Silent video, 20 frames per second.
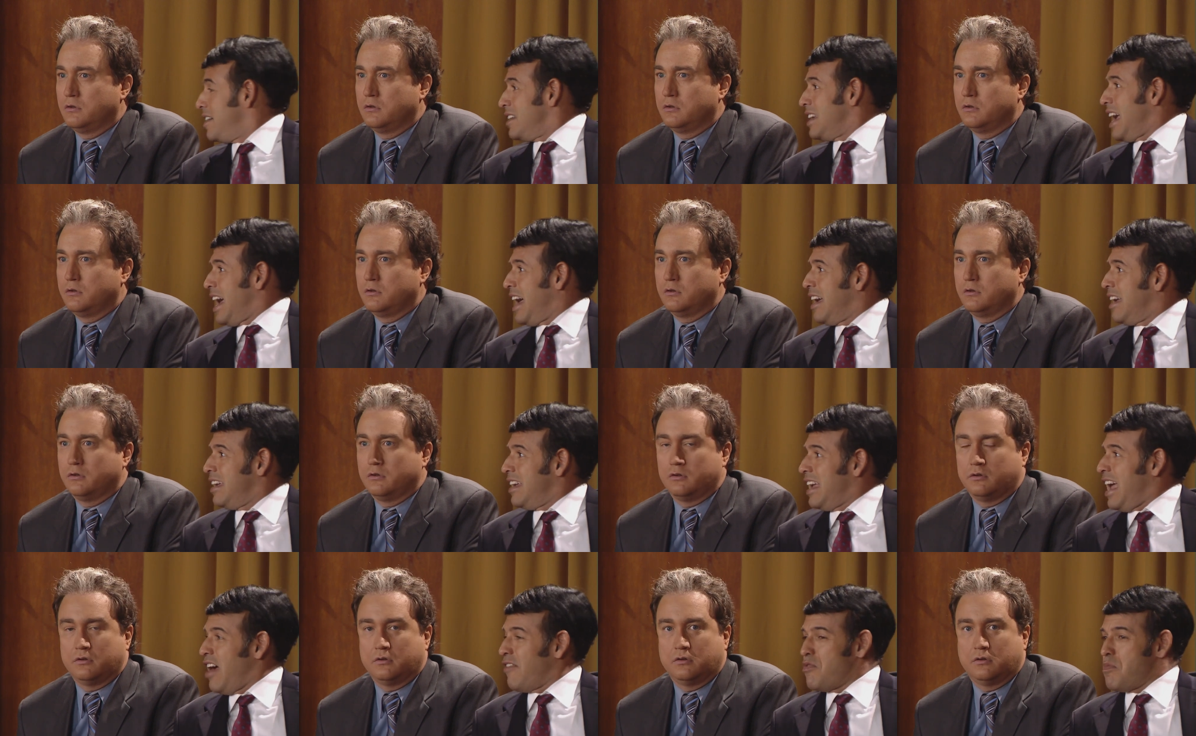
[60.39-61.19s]
Speaker 1: Yeah,
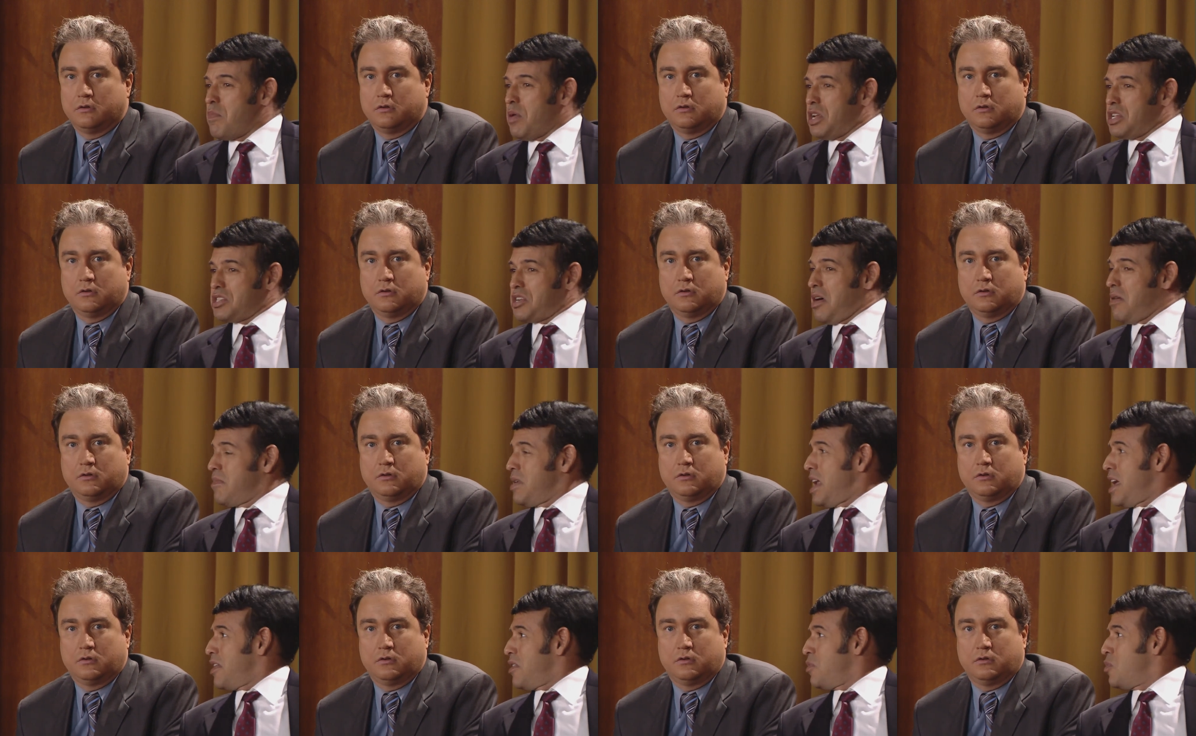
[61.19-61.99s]
everybody's
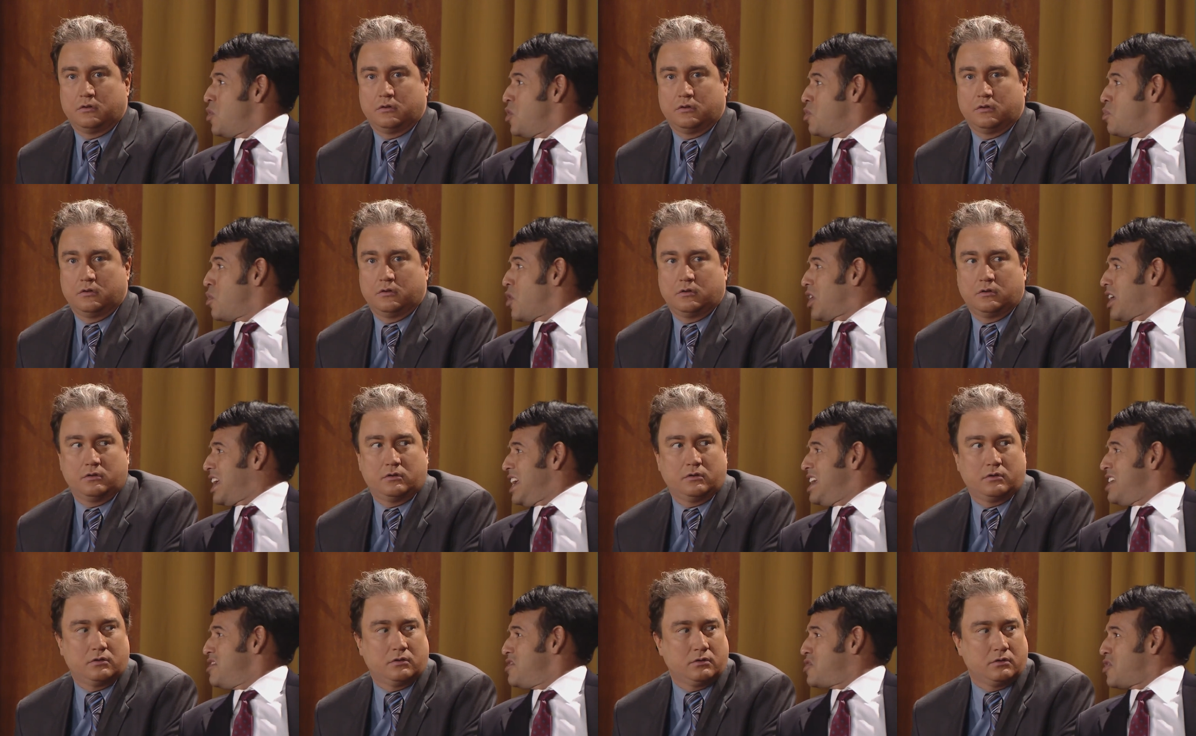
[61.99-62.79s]
coming out of the woodwork.
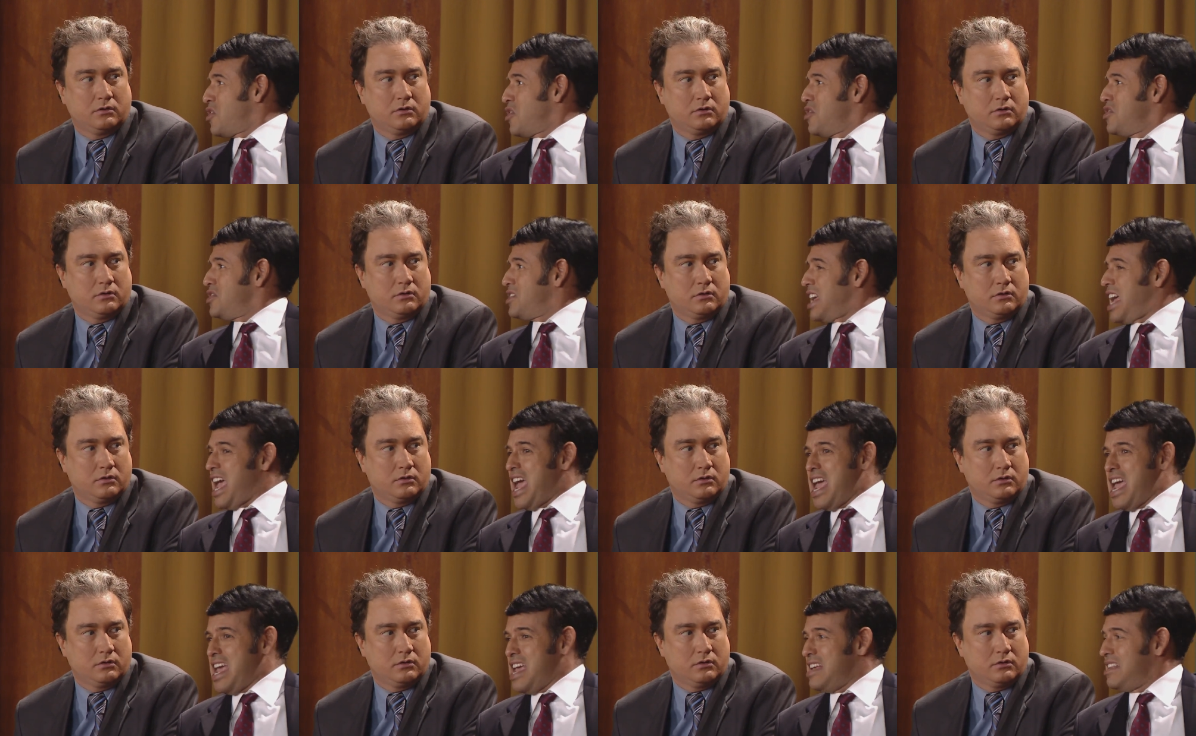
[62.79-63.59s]
Interns,
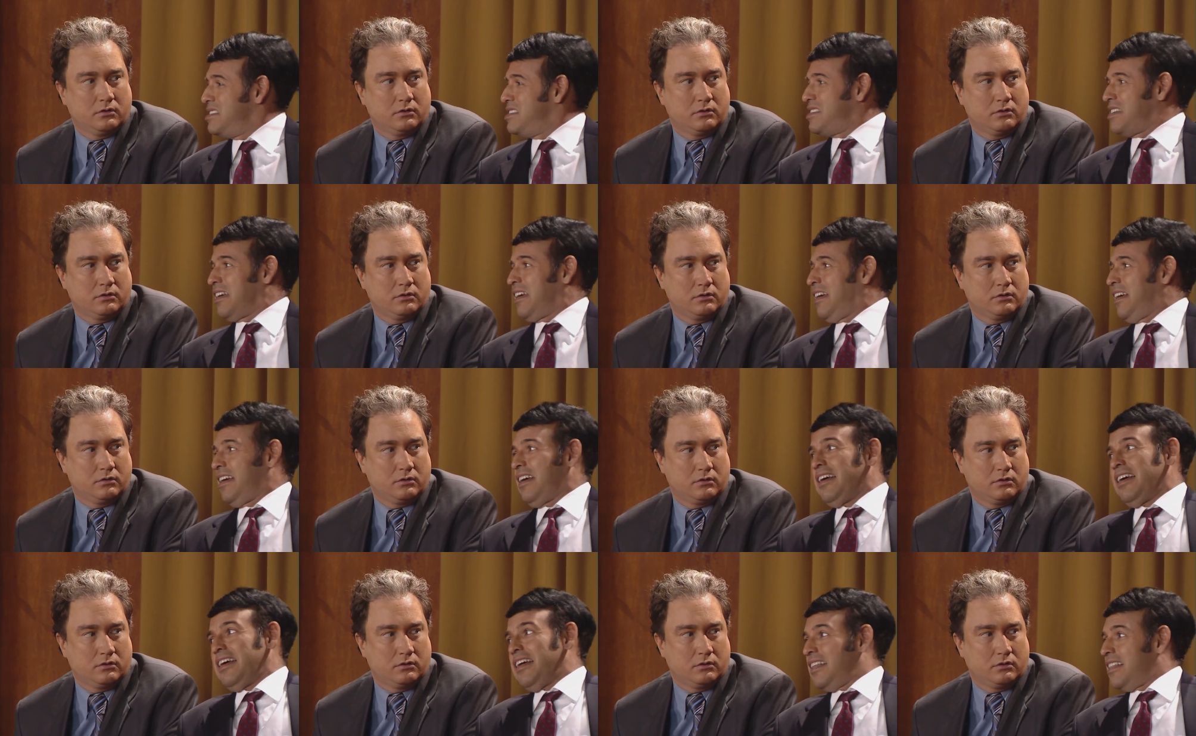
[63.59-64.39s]
aides.
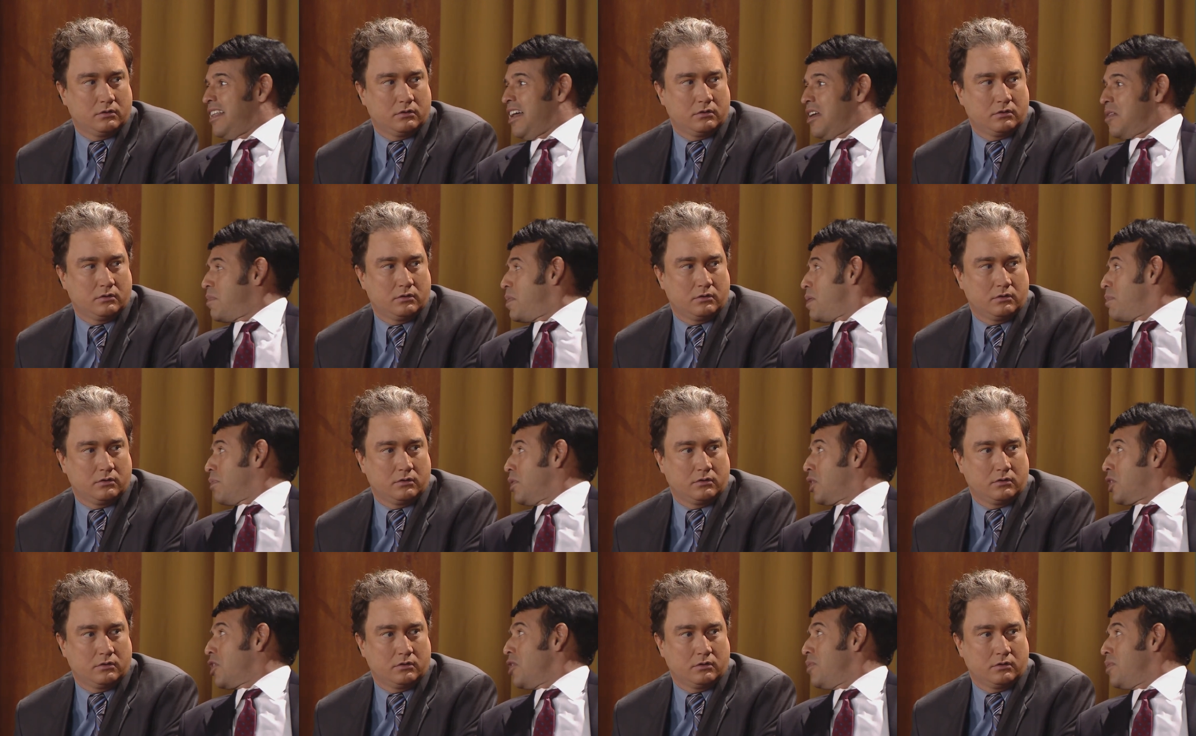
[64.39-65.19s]
A lot of people
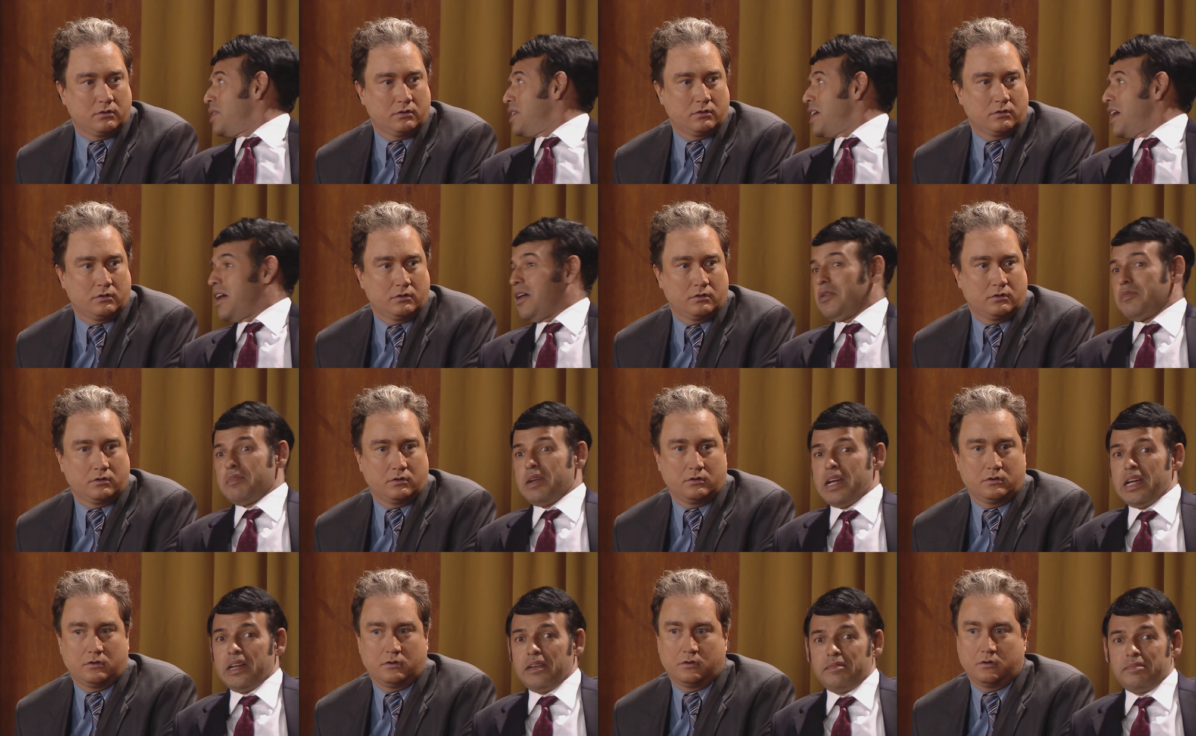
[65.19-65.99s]
are going down,
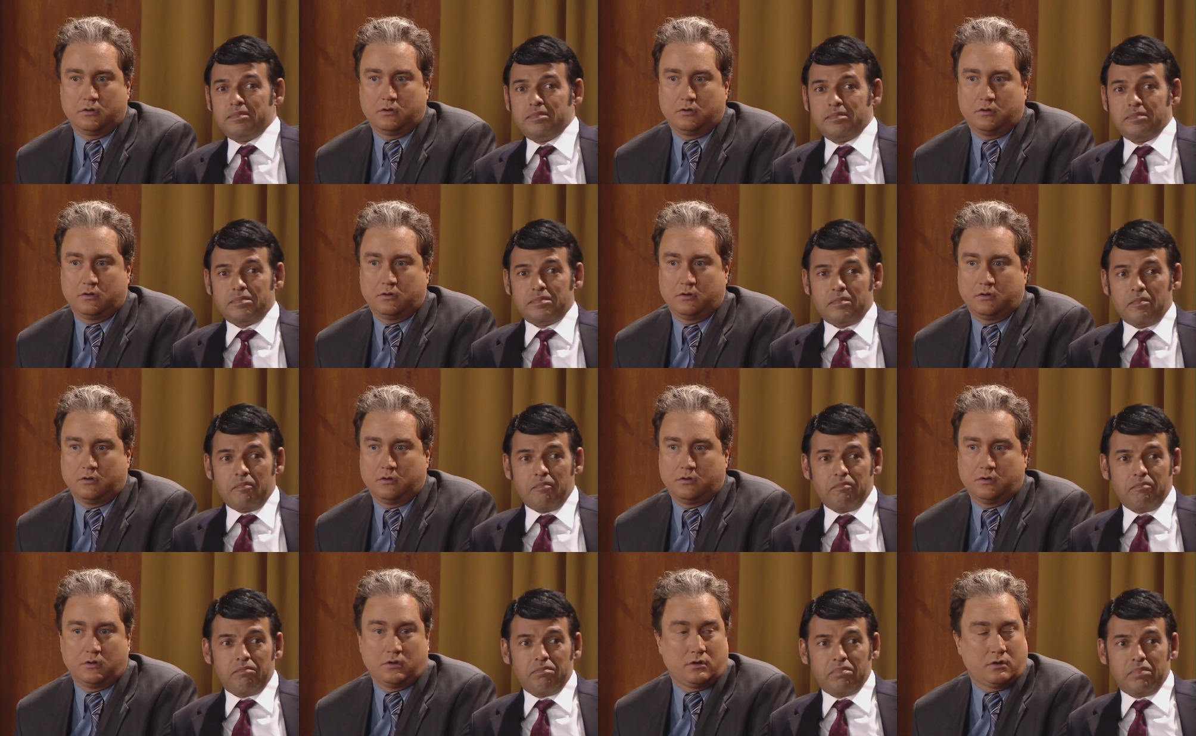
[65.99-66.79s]
man.
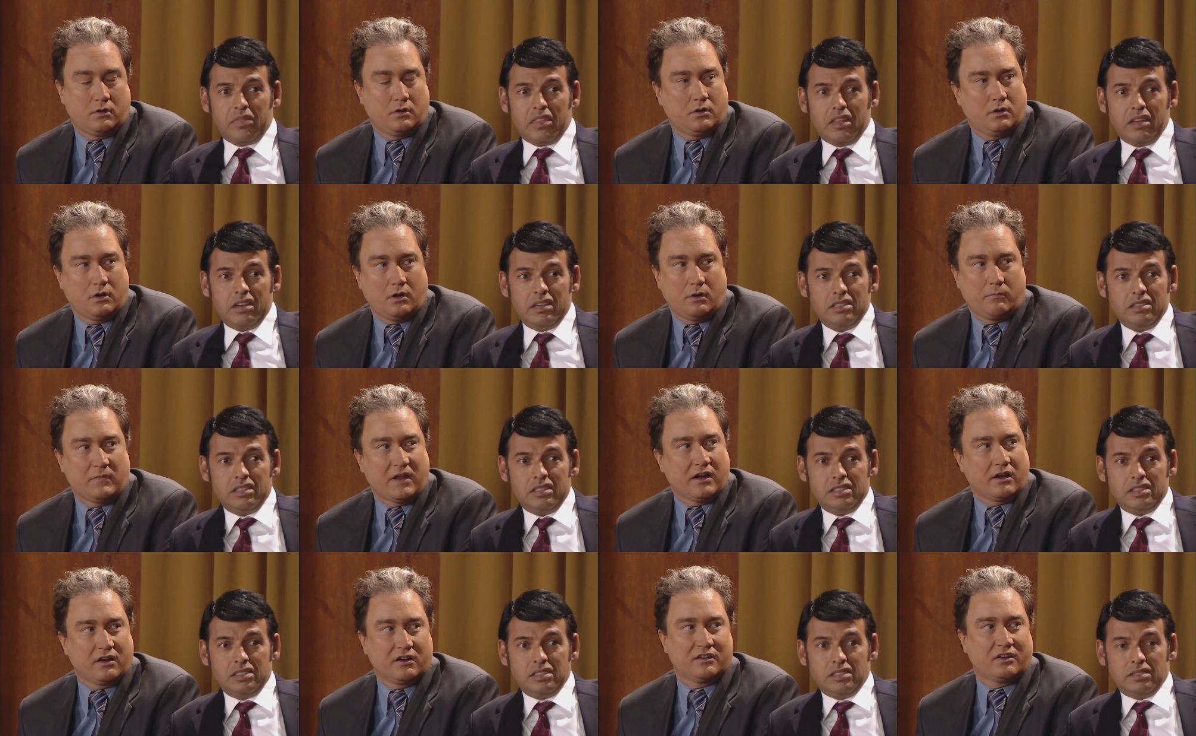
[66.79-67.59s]
I'm
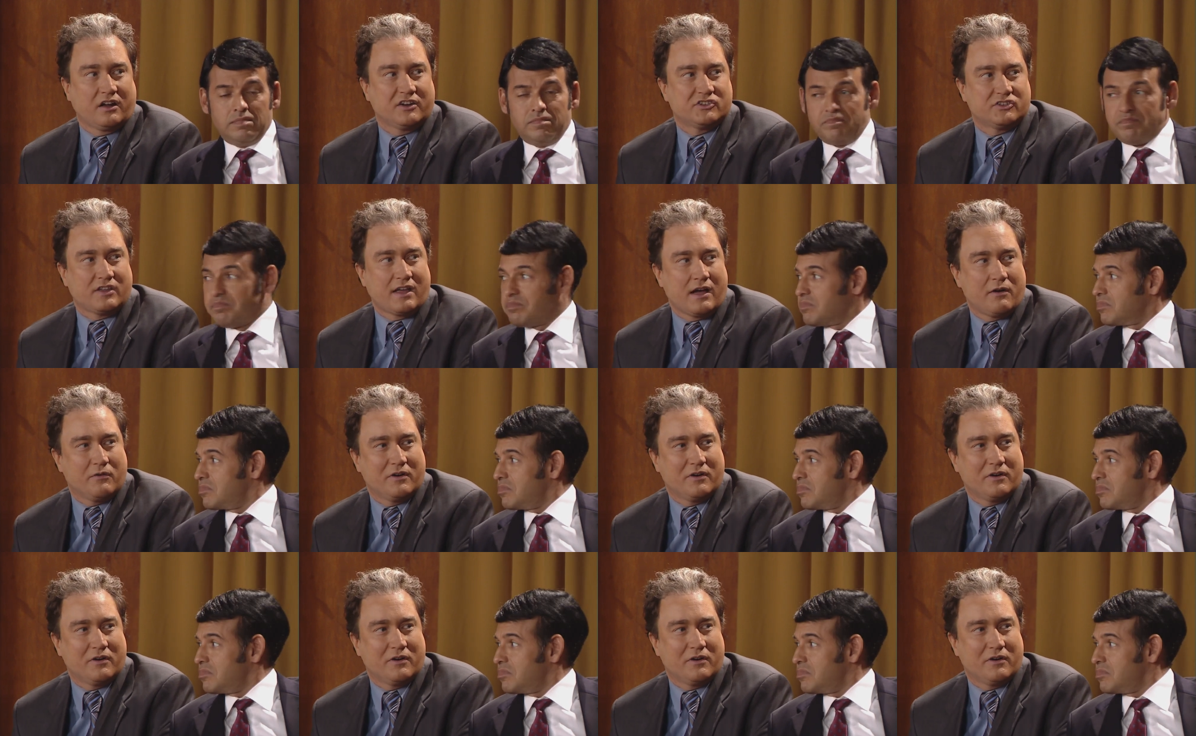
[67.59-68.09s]
not gonna touch that